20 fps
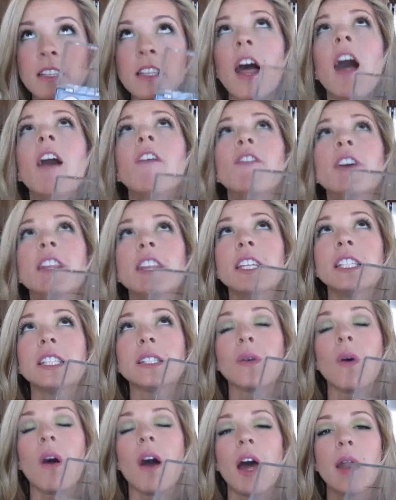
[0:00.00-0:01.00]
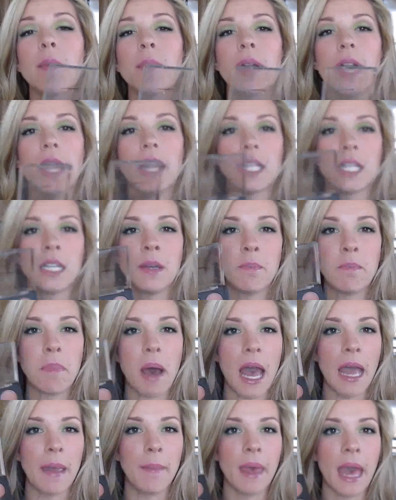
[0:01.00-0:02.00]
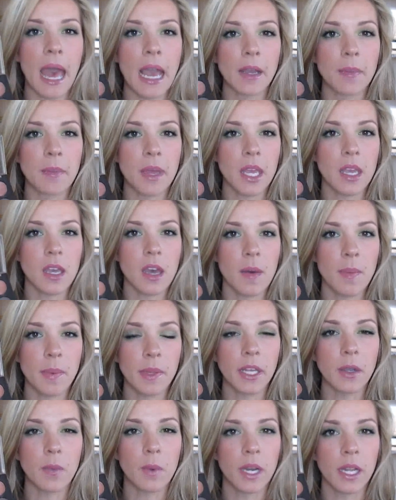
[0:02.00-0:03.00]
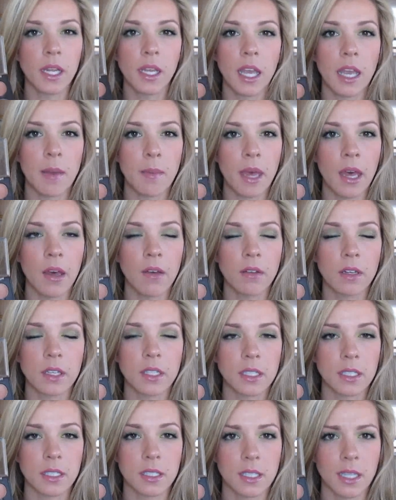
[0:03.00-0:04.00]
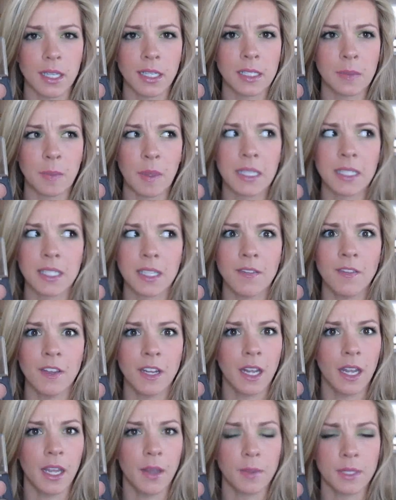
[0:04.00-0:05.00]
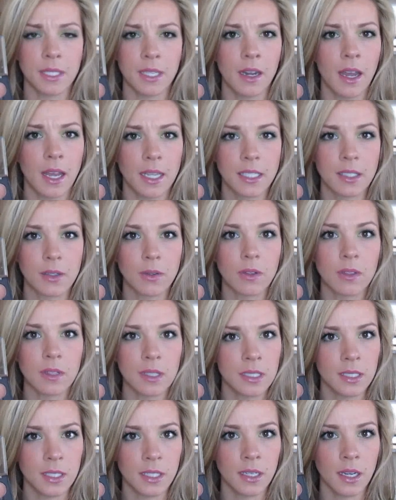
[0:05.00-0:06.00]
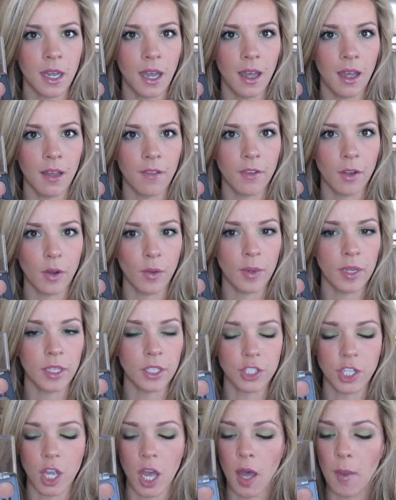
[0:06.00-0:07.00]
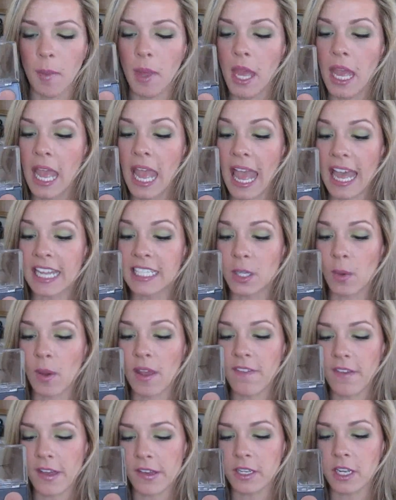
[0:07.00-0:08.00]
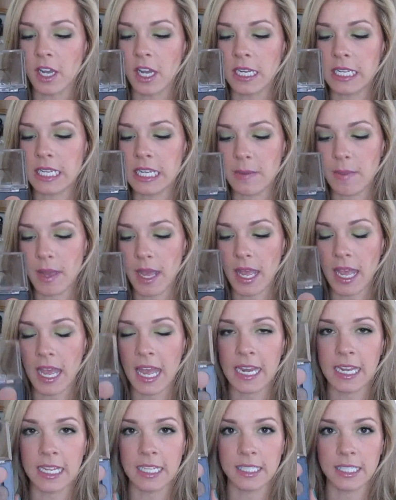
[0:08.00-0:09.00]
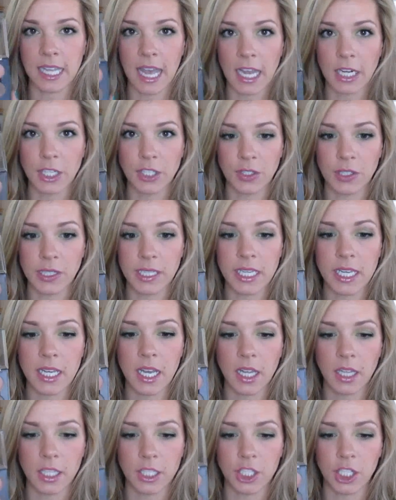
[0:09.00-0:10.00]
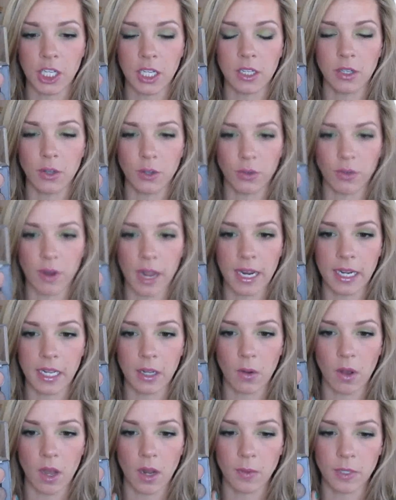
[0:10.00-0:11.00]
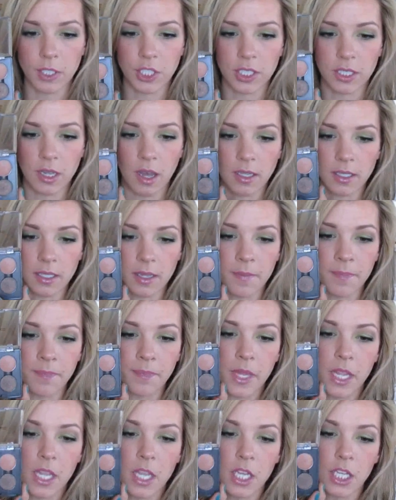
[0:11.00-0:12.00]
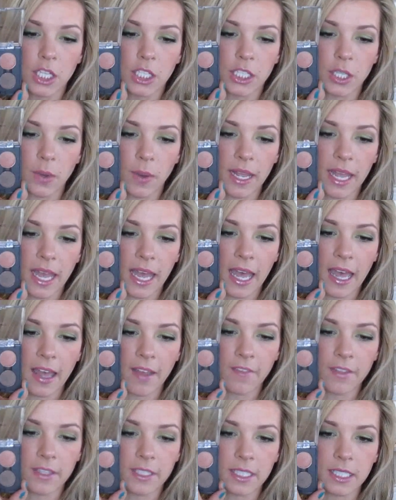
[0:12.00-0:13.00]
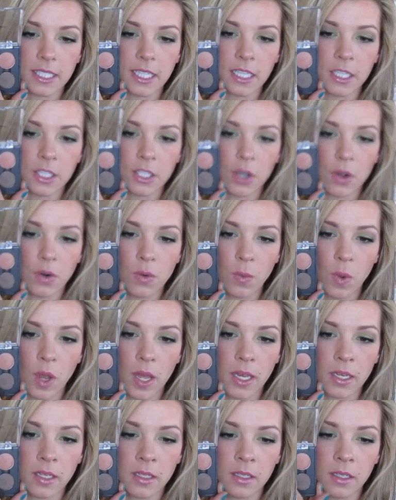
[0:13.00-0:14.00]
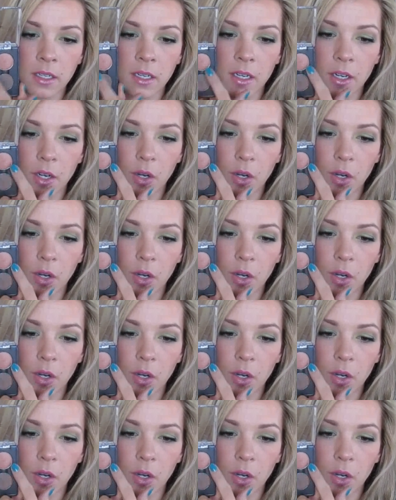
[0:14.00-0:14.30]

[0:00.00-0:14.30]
in love with this quad, but I didn't buy MAC makeup like when it came out because it's expensive and I was in high school and didn't have a real job. And so I found it on eBay, and it's actually a legit Notoriety quad, which is awesome. So I have Skin Tone one,